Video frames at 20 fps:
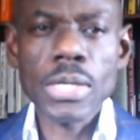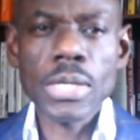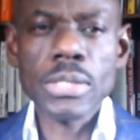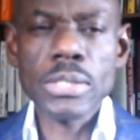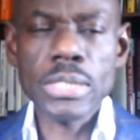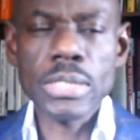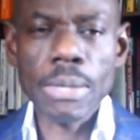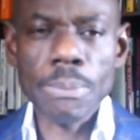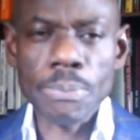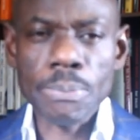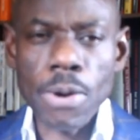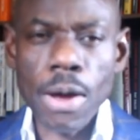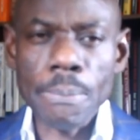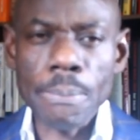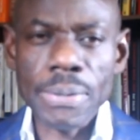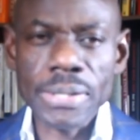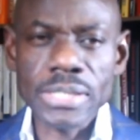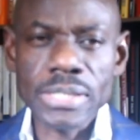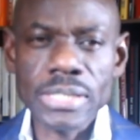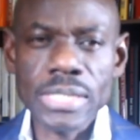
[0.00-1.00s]
the
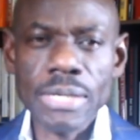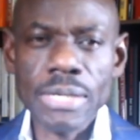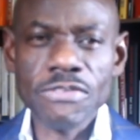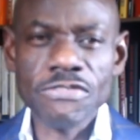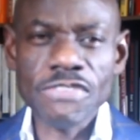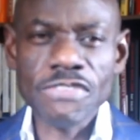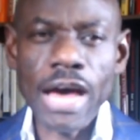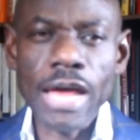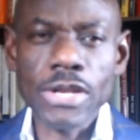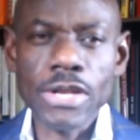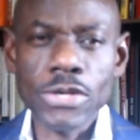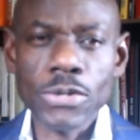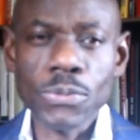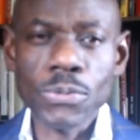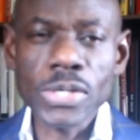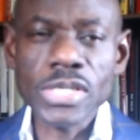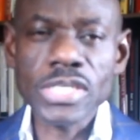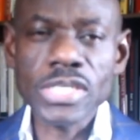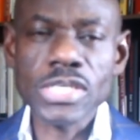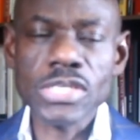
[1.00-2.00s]
property value,
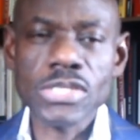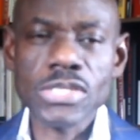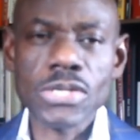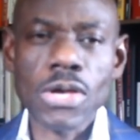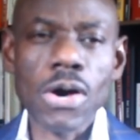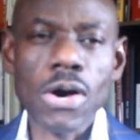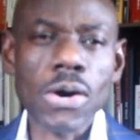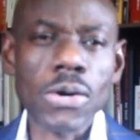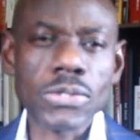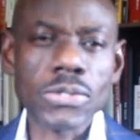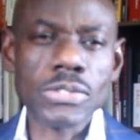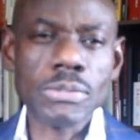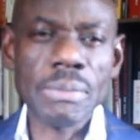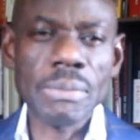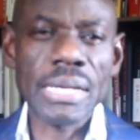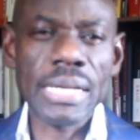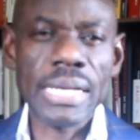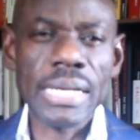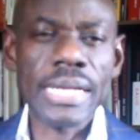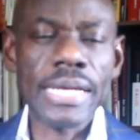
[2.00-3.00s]
which is
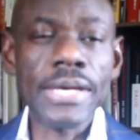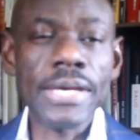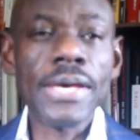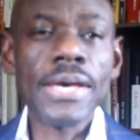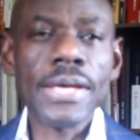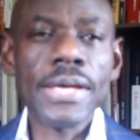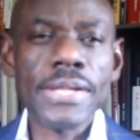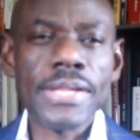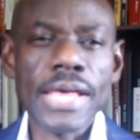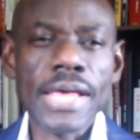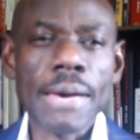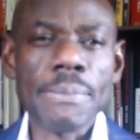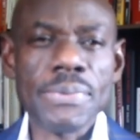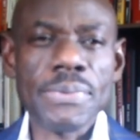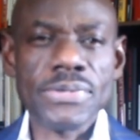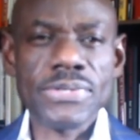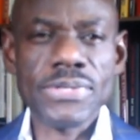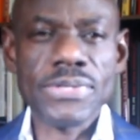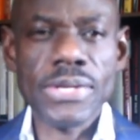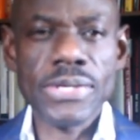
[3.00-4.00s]
ultimately the
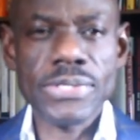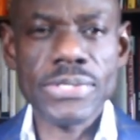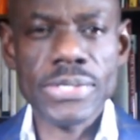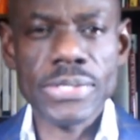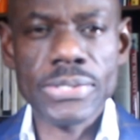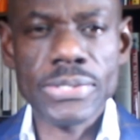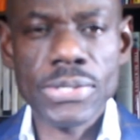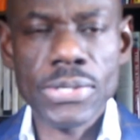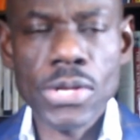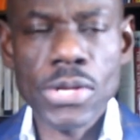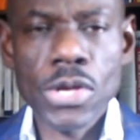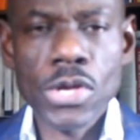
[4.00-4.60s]
appreciation.